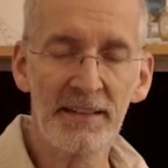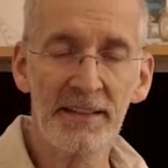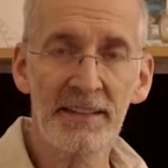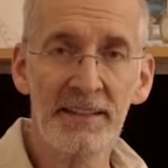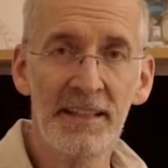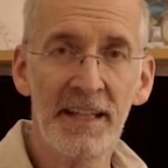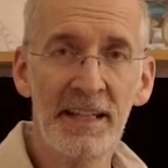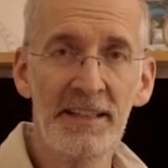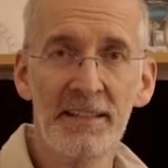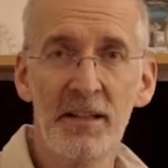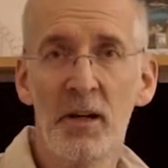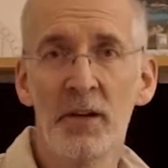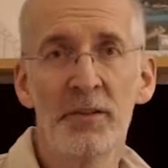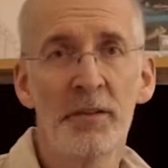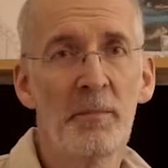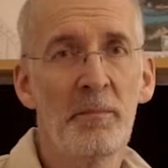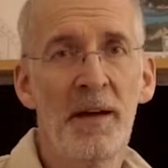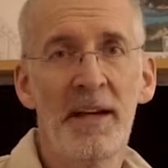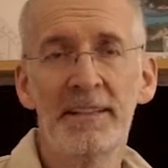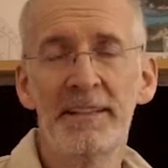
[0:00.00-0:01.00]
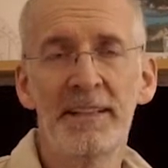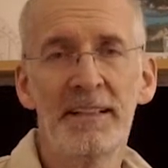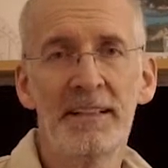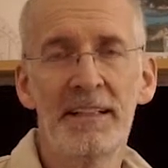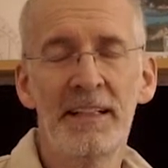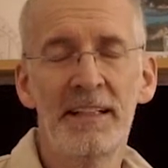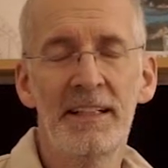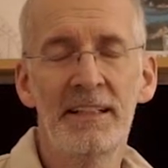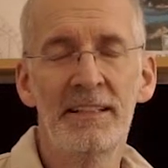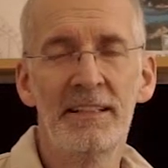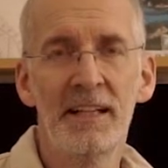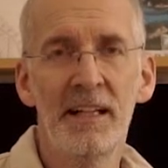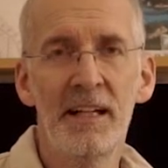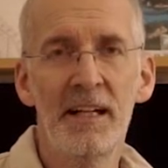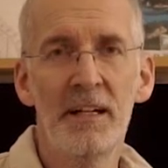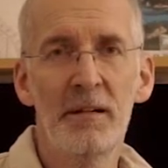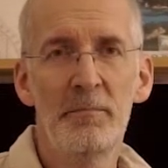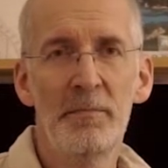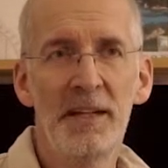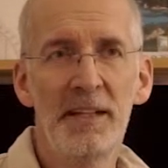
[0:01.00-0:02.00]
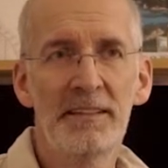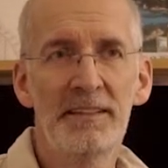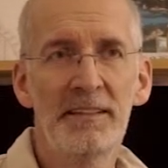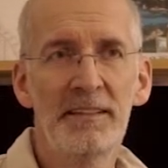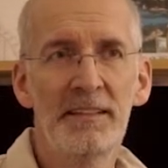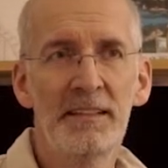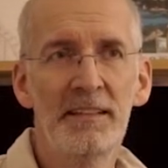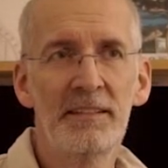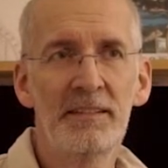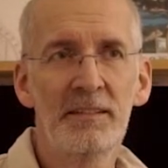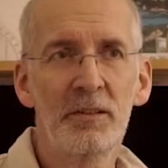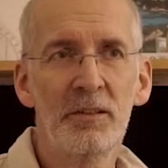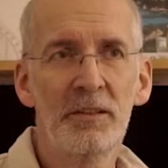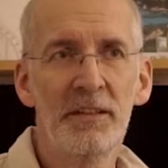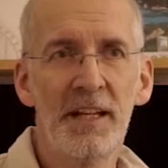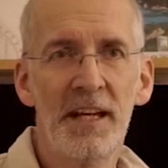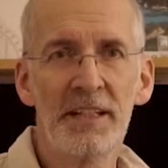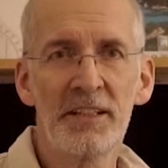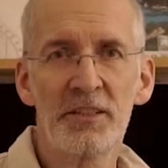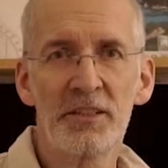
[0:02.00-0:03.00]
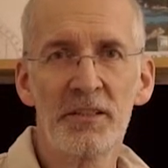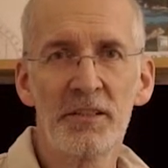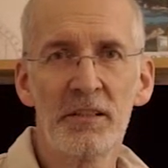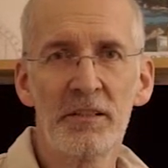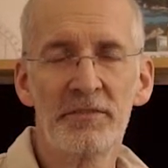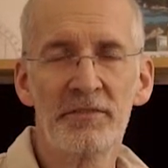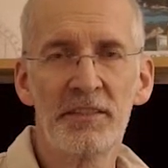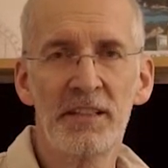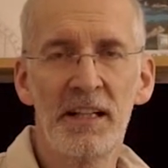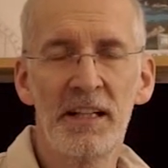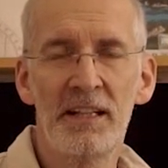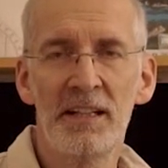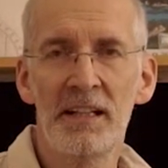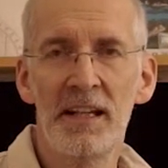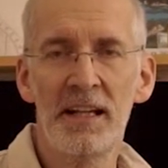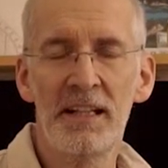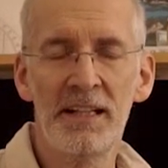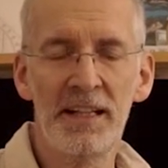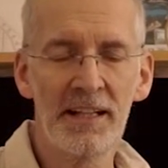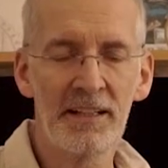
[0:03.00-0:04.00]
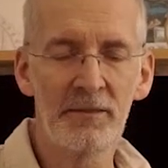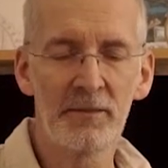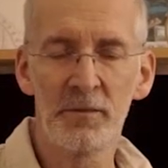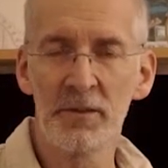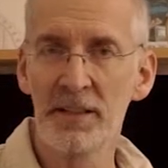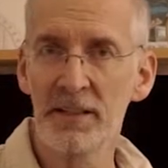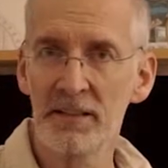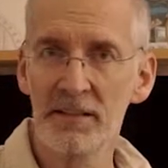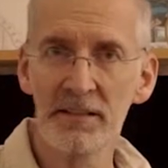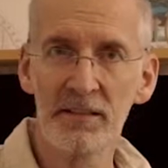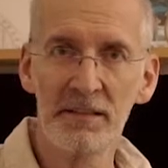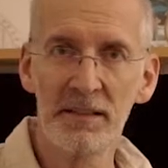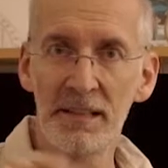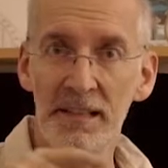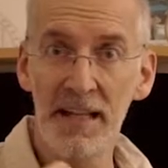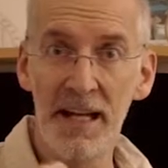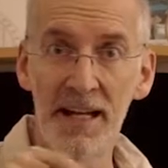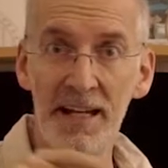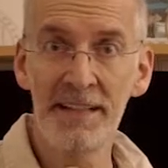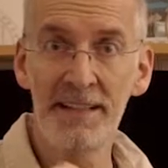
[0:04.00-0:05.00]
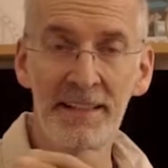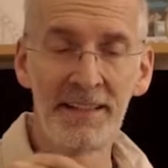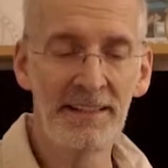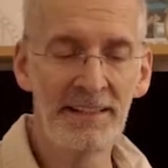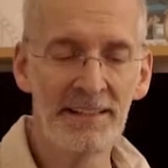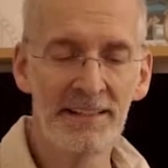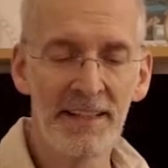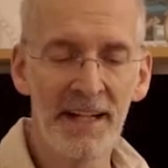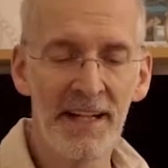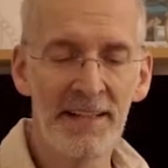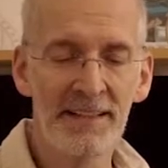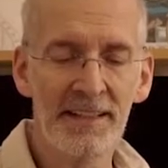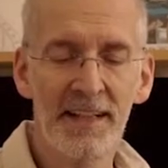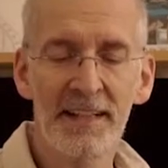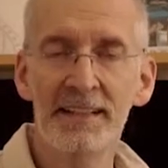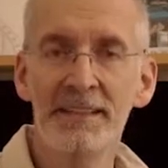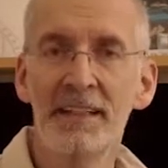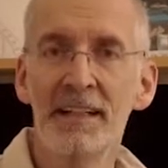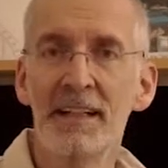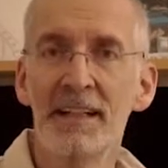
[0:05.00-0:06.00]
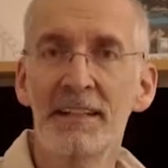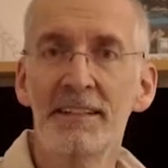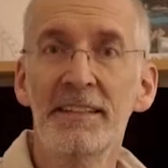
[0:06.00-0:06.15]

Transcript: then automatically it makes a disconnection of the electric line inside and